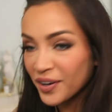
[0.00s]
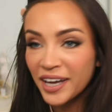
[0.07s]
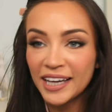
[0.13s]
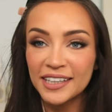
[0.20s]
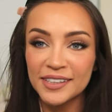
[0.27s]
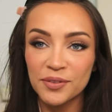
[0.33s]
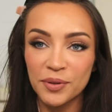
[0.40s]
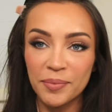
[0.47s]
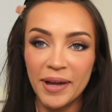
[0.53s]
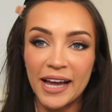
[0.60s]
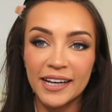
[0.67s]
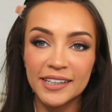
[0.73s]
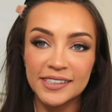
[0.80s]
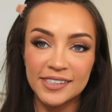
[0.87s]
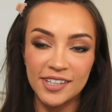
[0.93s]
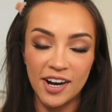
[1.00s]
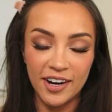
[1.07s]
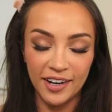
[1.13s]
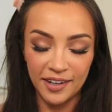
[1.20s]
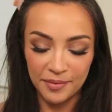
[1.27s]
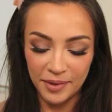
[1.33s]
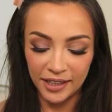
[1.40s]
okay, we're back.
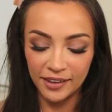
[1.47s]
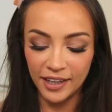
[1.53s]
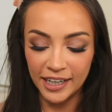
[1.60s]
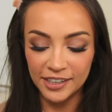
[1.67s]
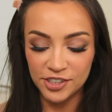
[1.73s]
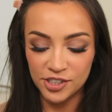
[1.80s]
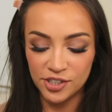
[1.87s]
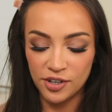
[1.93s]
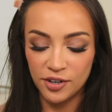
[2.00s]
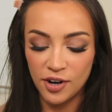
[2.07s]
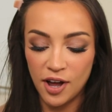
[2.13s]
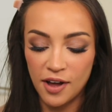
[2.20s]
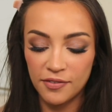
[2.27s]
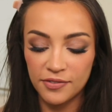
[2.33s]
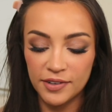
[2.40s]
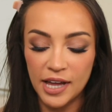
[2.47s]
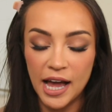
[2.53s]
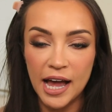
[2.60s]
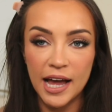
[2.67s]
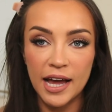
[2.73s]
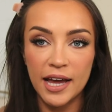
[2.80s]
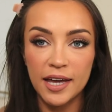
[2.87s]
Sorry, my light just turned off.
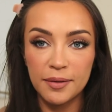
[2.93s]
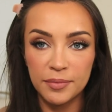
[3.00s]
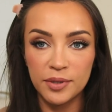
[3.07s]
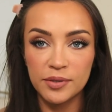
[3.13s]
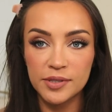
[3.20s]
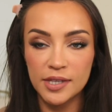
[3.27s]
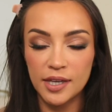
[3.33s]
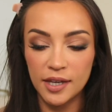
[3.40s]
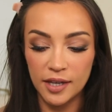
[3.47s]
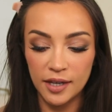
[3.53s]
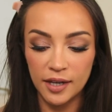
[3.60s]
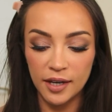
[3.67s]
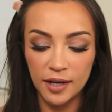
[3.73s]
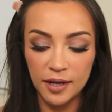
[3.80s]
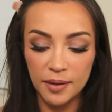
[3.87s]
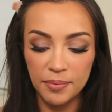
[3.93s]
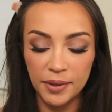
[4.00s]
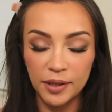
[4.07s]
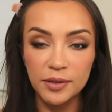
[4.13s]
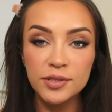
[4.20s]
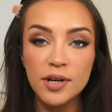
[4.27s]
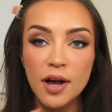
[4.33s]
I'm using
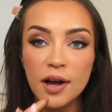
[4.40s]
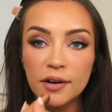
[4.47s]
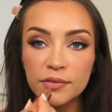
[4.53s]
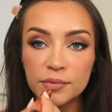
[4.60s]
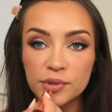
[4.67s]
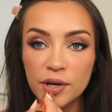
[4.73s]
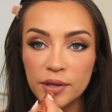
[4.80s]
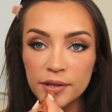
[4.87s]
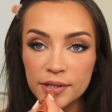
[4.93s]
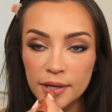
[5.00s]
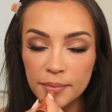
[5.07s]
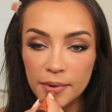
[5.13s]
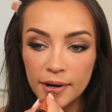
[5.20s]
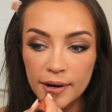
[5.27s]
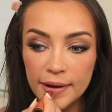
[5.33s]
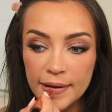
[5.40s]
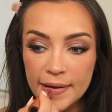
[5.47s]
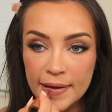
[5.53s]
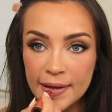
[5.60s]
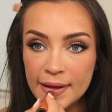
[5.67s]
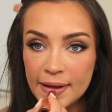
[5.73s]
Pillow Talk from Charlotte Tilbury.